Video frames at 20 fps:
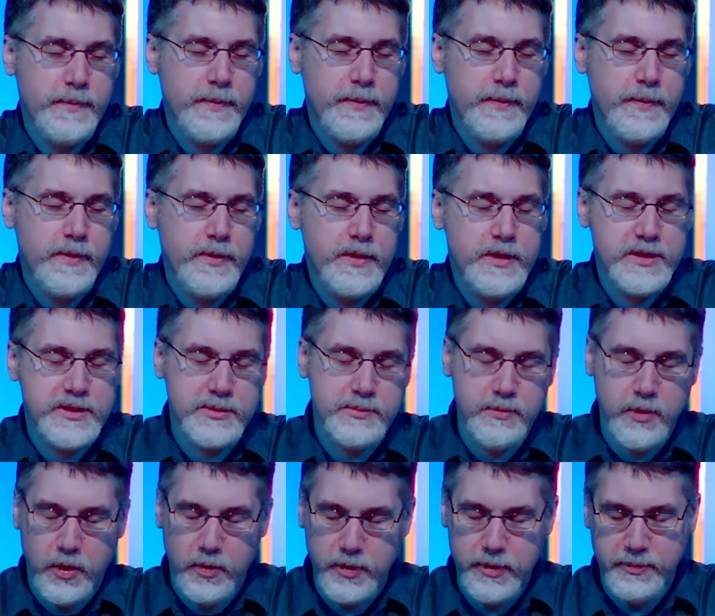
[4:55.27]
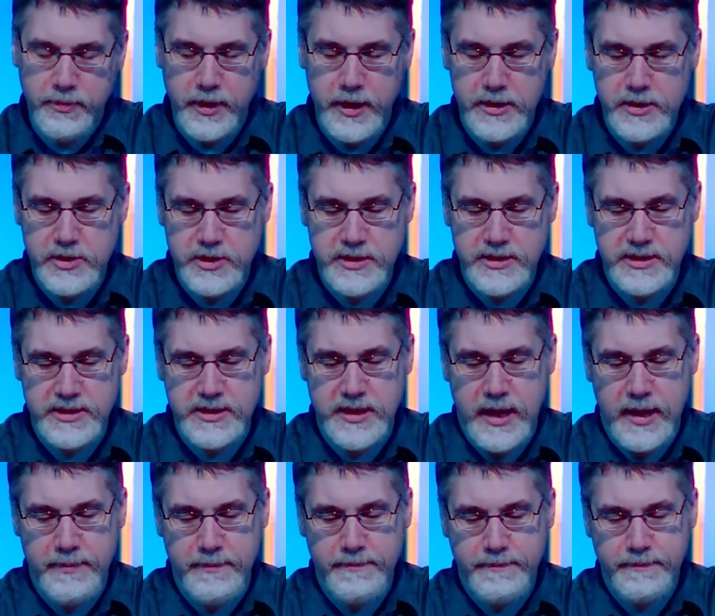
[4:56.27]
This and more we pray in Jesus' name.
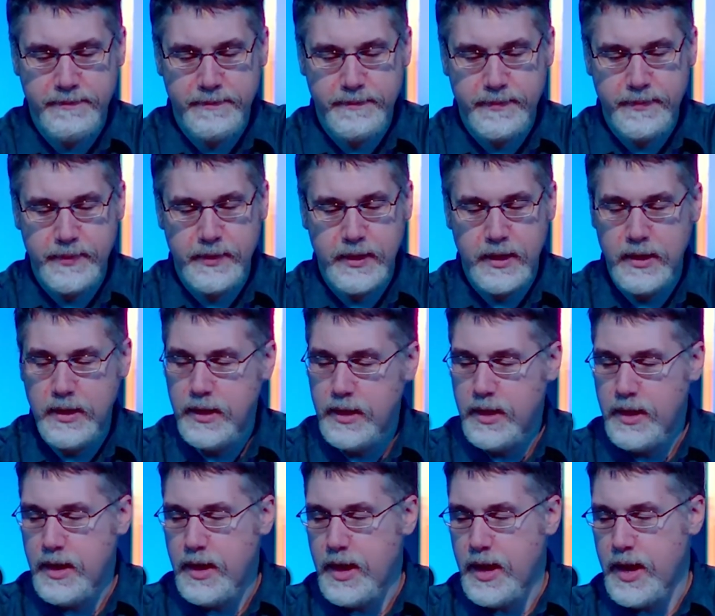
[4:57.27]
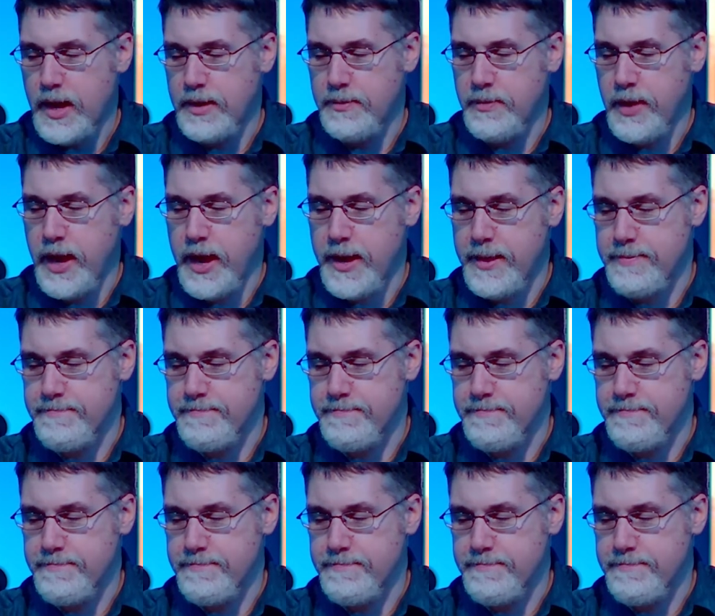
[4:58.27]
Amen.